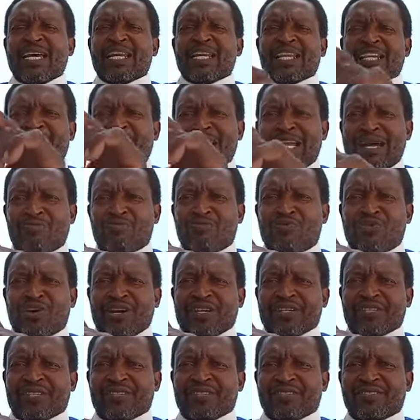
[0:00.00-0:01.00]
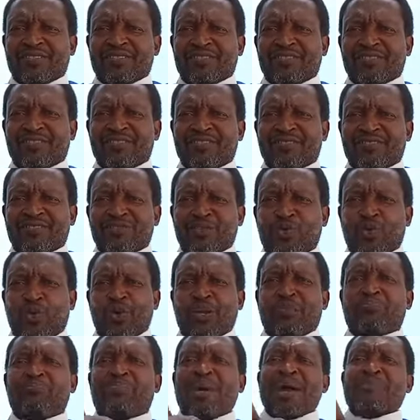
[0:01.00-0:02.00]
Nimrod, who
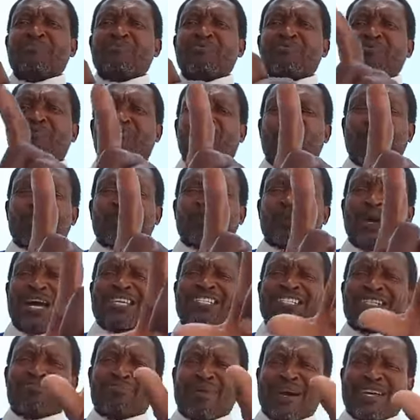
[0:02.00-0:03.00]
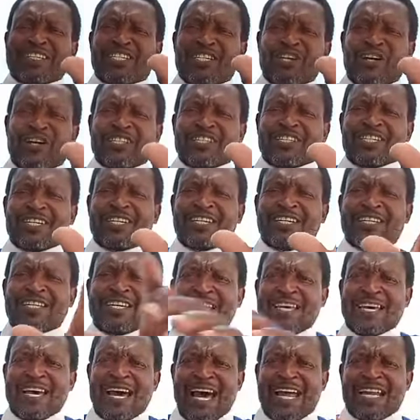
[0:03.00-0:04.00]
the Bible referred to as the mighty hunter,
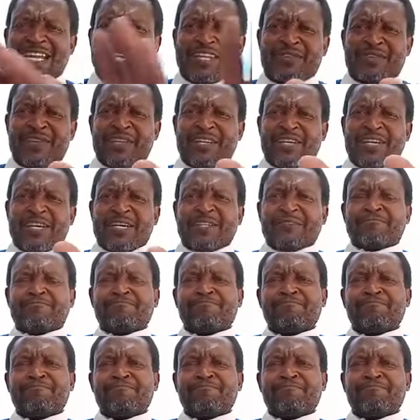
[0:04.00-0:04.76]
and leave it there,